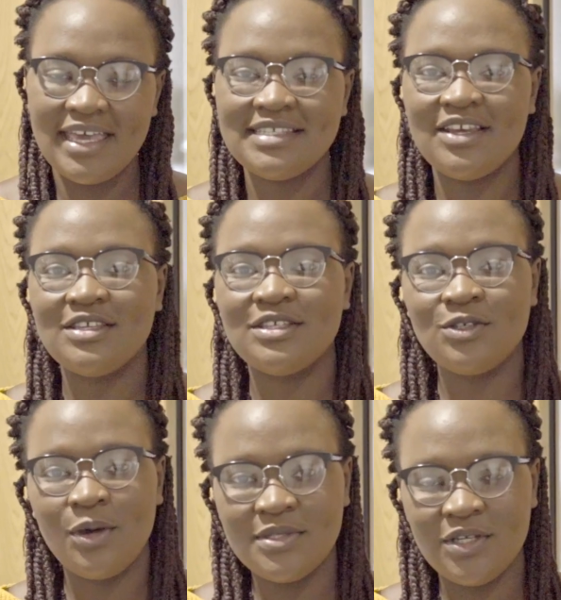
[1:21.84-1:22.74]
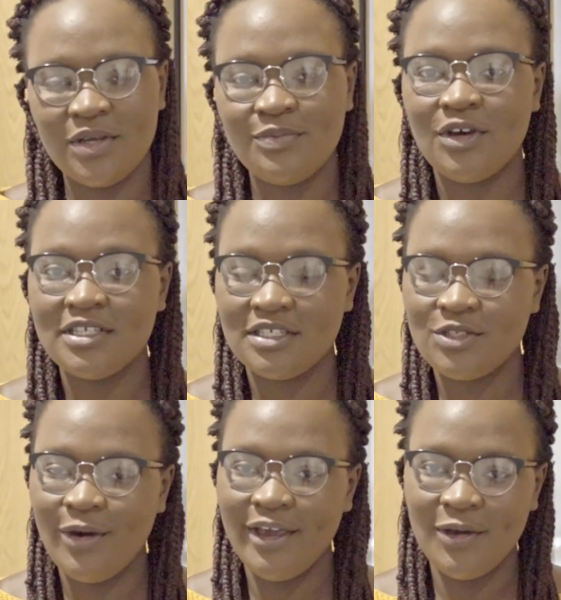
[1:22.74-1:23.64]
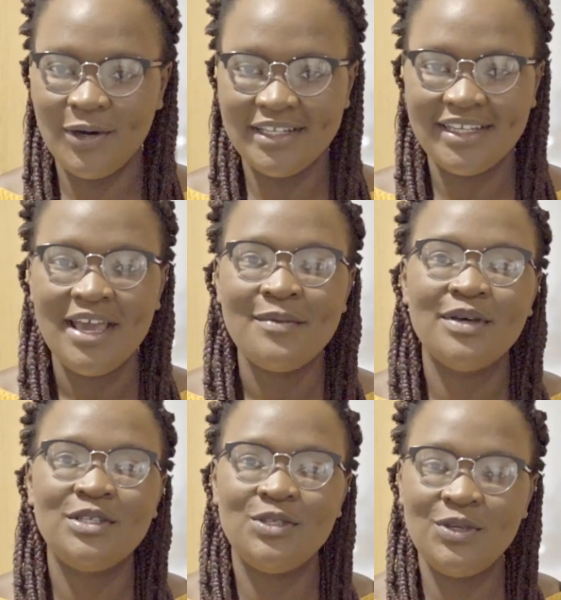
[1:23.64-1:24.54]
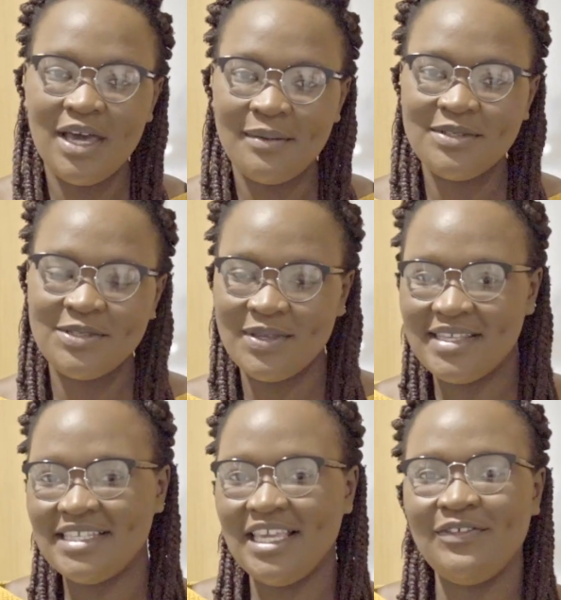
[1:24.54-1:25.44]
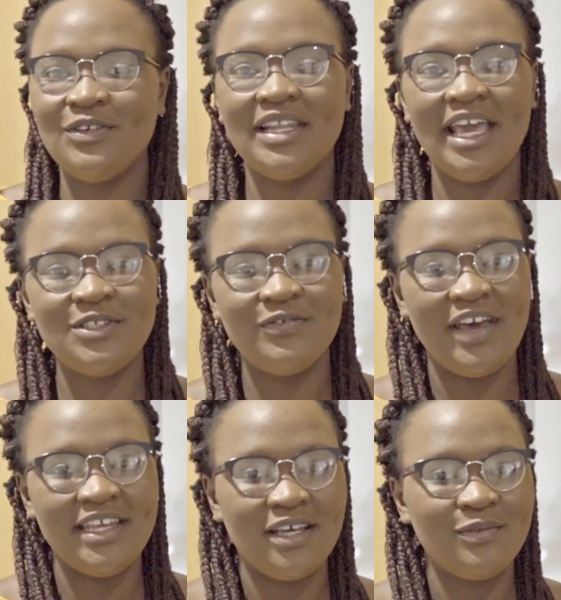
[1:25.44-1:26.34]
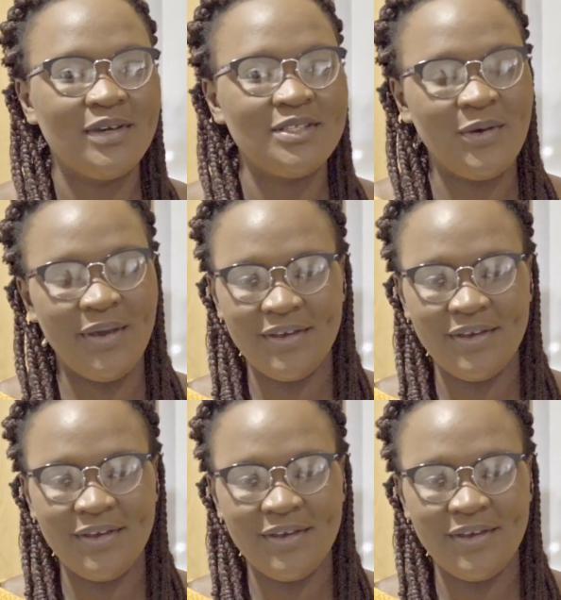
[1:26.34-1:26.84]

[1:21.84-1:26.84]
as there is a top secret project going on, but do come to Swansea if you'd like to find out what's going